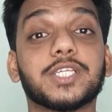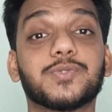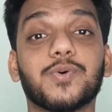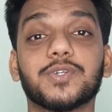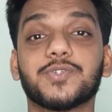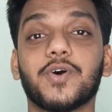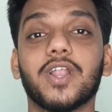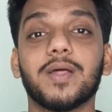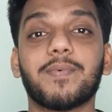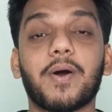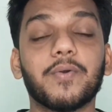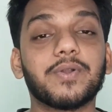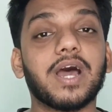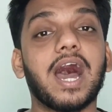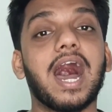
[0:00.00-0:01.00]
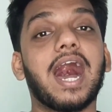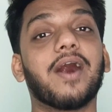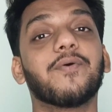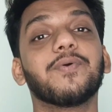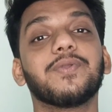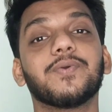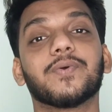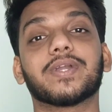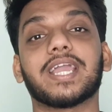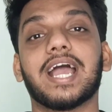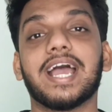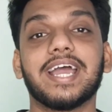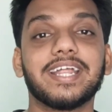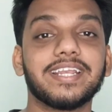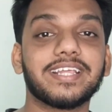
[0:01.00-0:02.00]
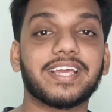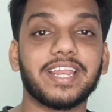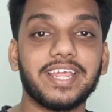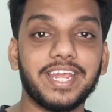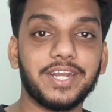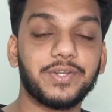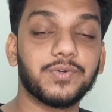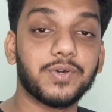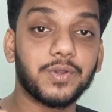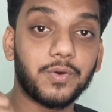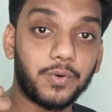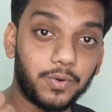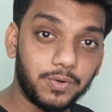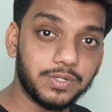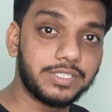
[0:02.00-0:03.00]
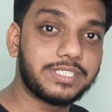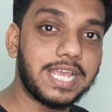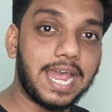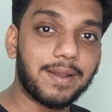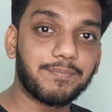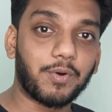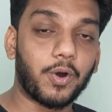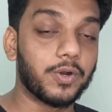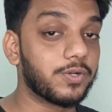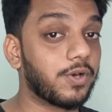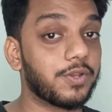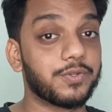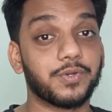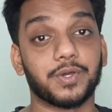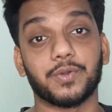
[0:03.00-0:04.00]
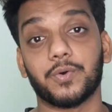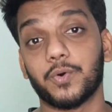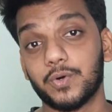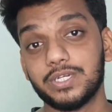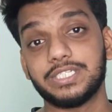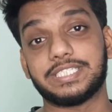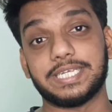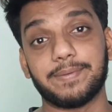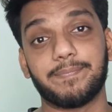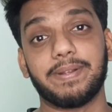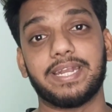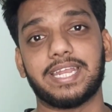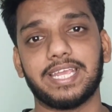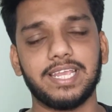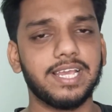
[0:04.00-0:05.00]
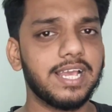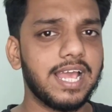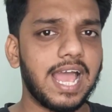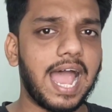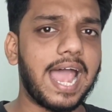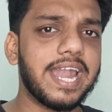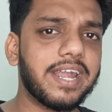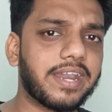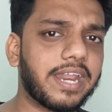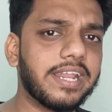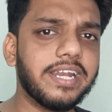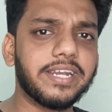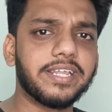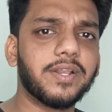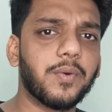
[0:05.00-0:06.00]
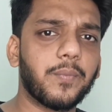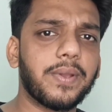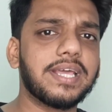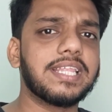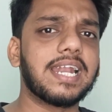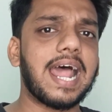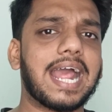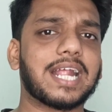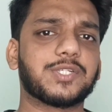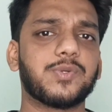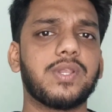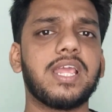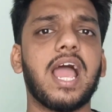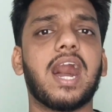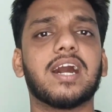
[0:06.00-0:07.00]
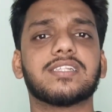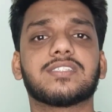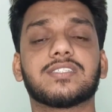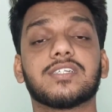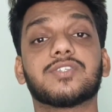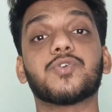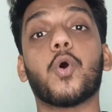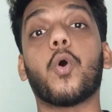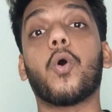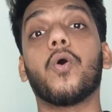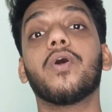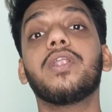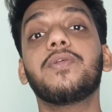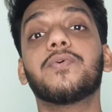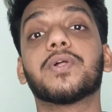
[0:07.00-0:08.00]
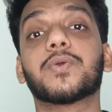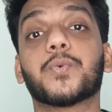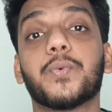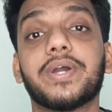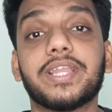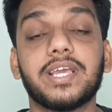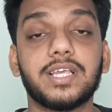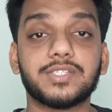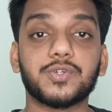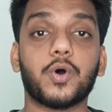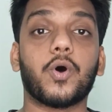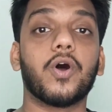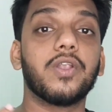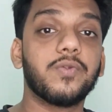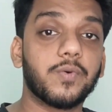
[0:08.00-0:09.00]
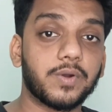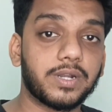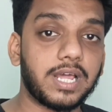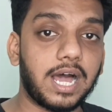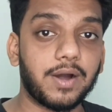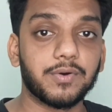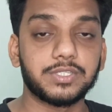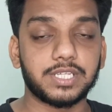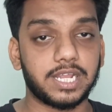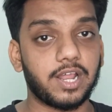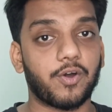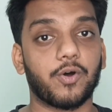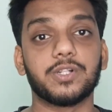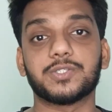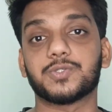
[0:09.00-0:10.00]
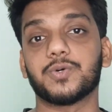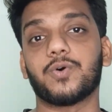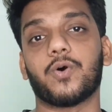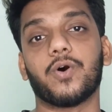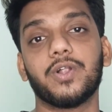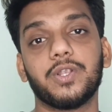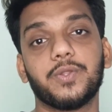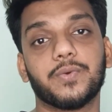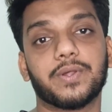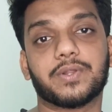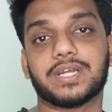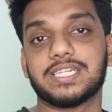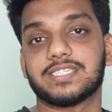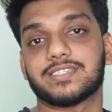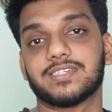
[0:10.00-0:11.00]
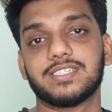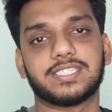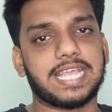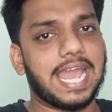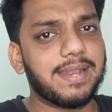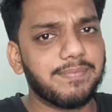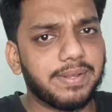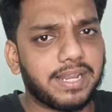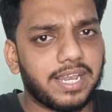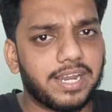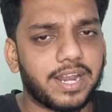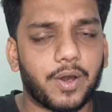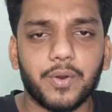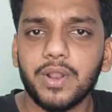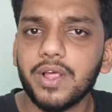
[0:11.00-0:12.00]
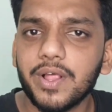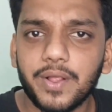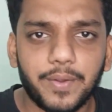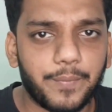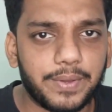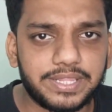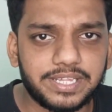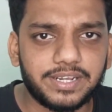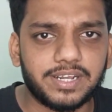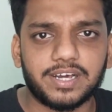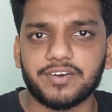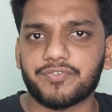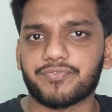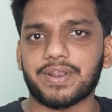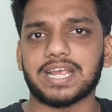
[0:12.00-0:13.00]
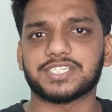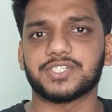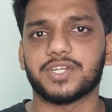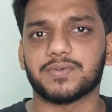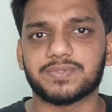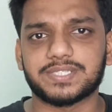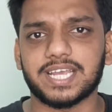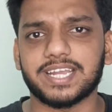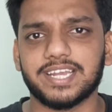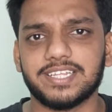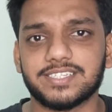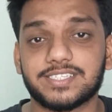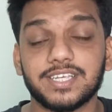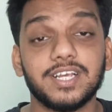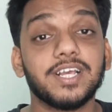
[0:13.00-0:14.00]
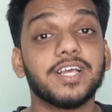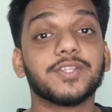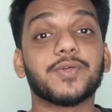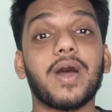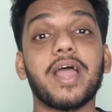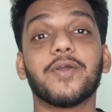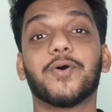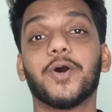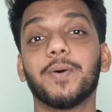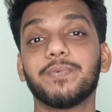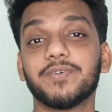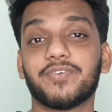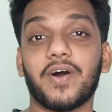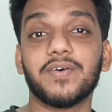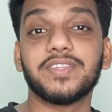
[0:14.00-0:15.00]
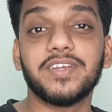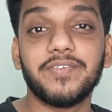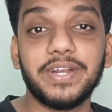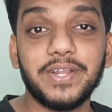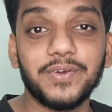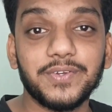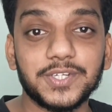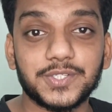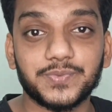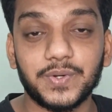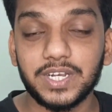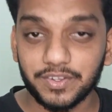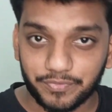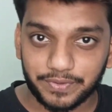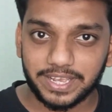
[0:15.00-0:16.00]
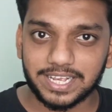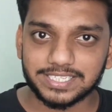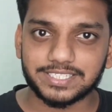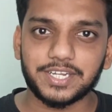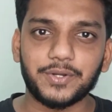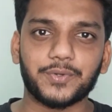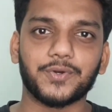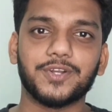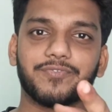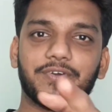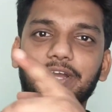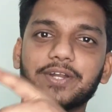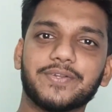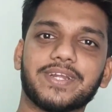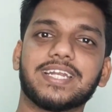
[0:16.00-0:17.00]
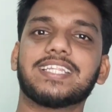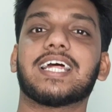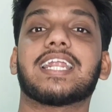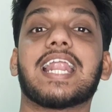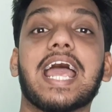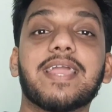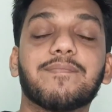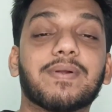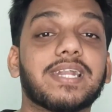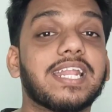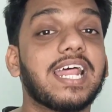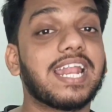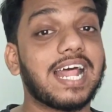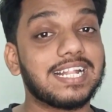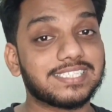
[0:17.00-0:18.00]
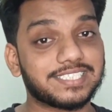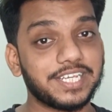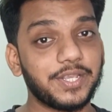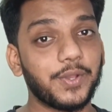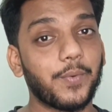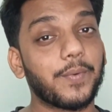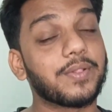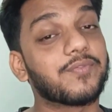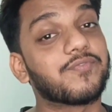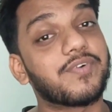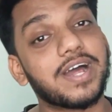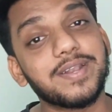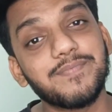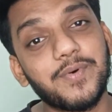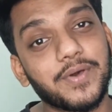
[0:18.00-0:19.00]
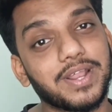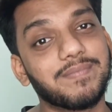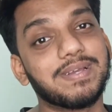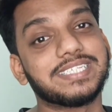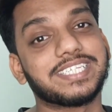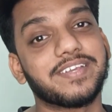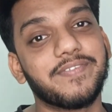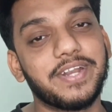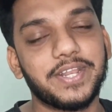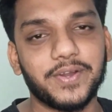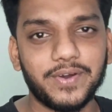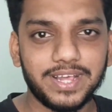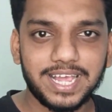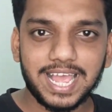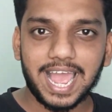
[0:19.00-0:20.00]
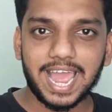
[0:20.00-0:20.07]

this was all about how you can create your own chatbot or your own GPT and train it in a way actually answers all your queries, all your doubts, and also all your concerns can be cleared out within a fraction of seconds. So I hope you found the video useful. If yes, then don't forget to hit that like button, and I'll see you with one more amazing video.